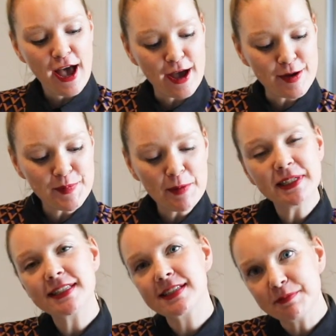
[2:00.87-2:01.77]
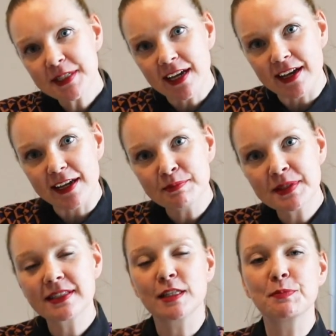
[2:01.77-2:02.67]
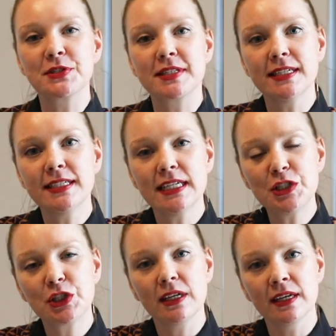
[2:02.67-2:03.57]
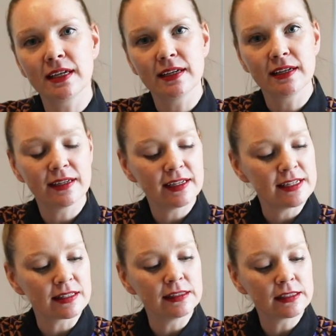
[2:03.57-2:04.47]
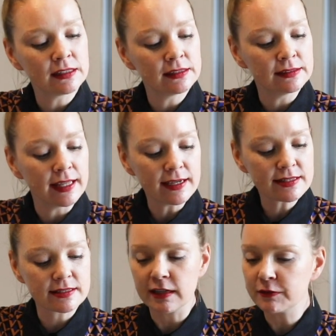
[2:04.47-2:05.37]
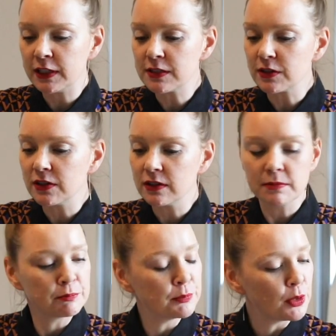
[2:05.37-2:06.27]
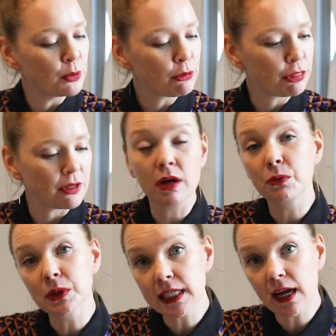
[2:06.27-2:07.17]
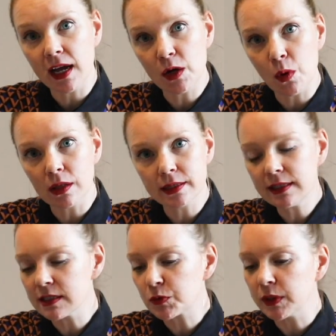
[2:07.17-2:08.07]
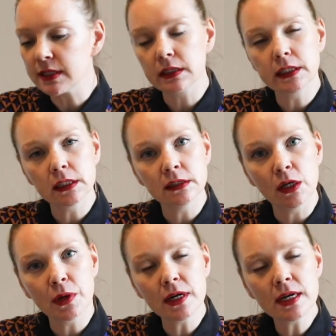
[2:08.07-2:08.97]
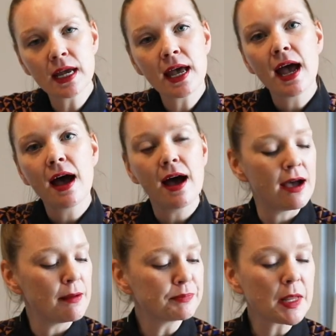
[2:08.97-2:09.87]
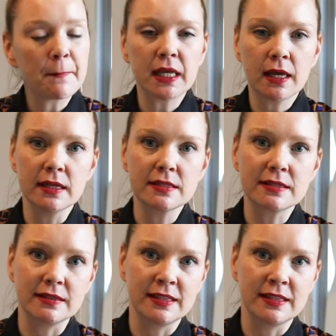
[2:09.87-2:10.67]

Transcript: But sometimes the percentage is a little less. Like these are both really high quality. This one is a little lower because